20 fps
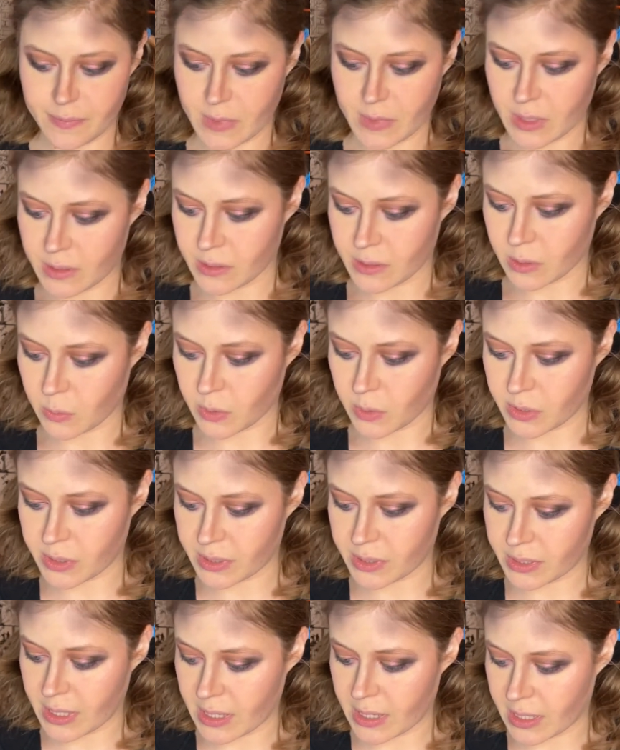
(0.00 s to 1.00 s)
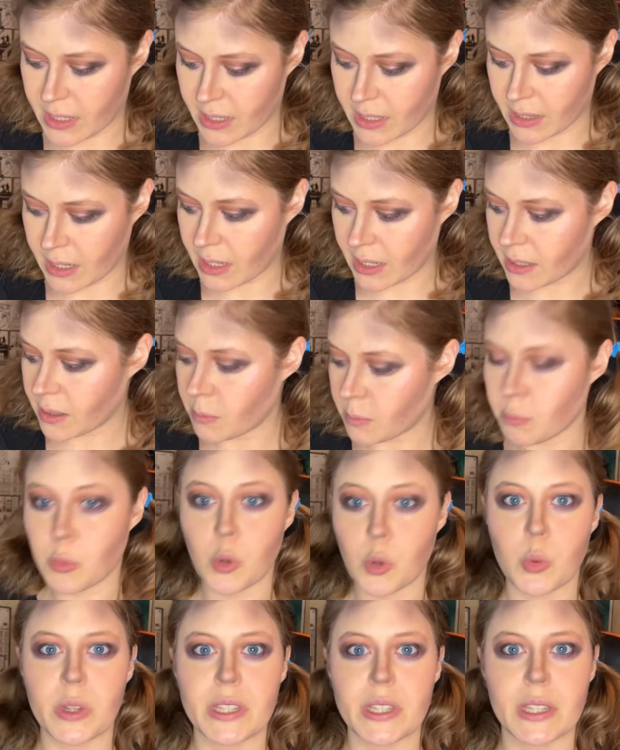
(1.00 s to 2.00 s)
So we're just taking that
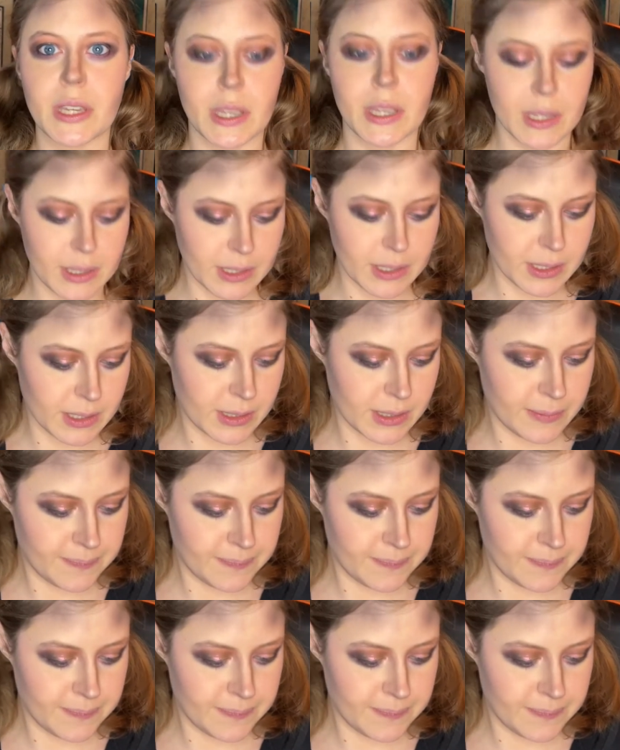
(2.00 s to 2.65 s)
Marie color,